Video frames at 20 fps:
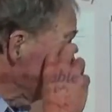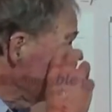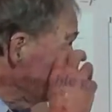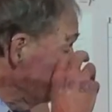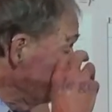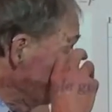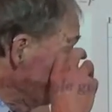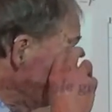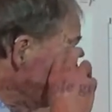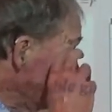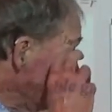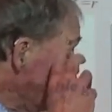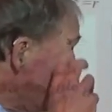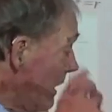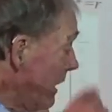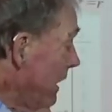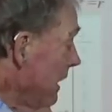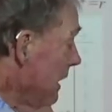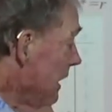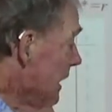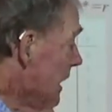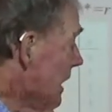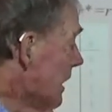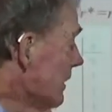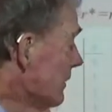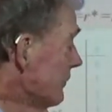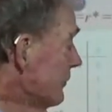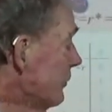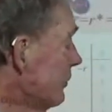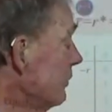that the uh,
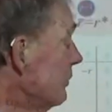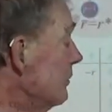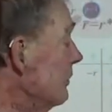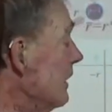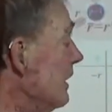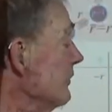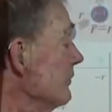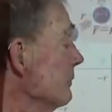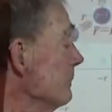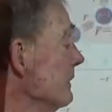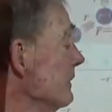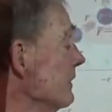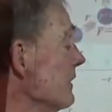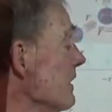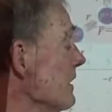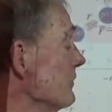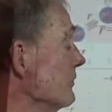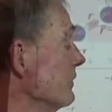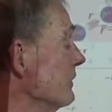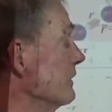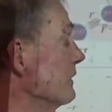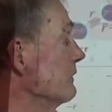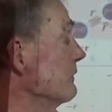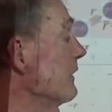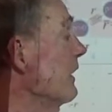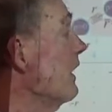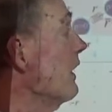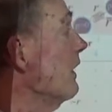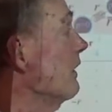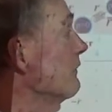R2 has to be conjugate
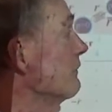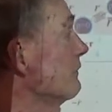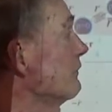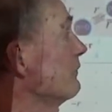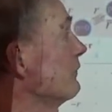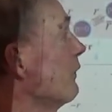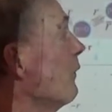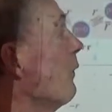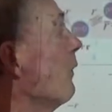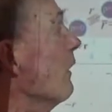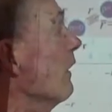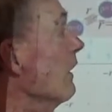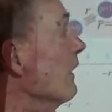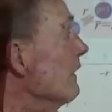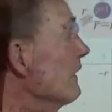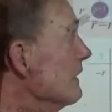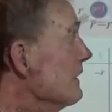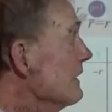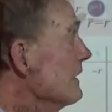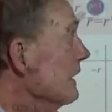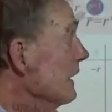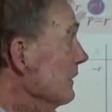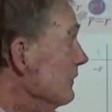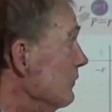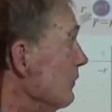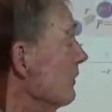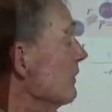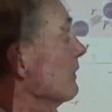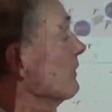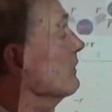of R4
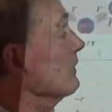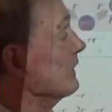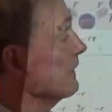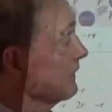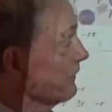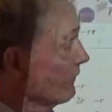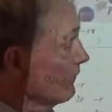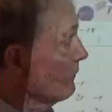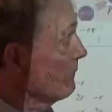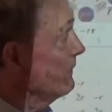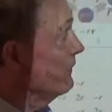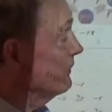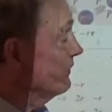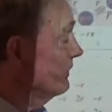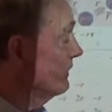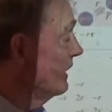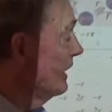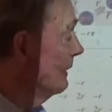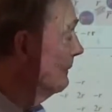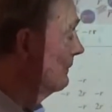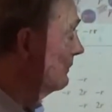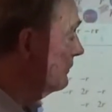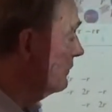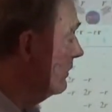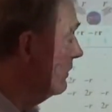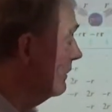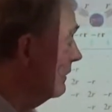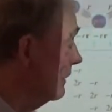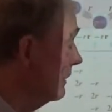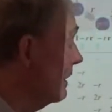in order to get a Hermitian
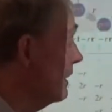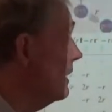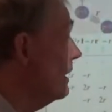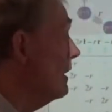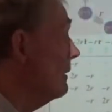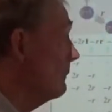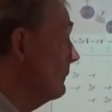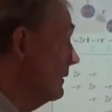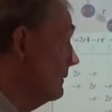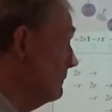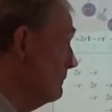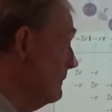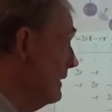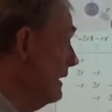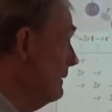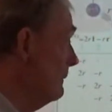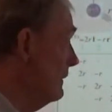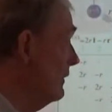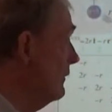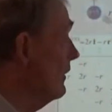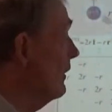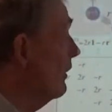Hamiltonian but maybe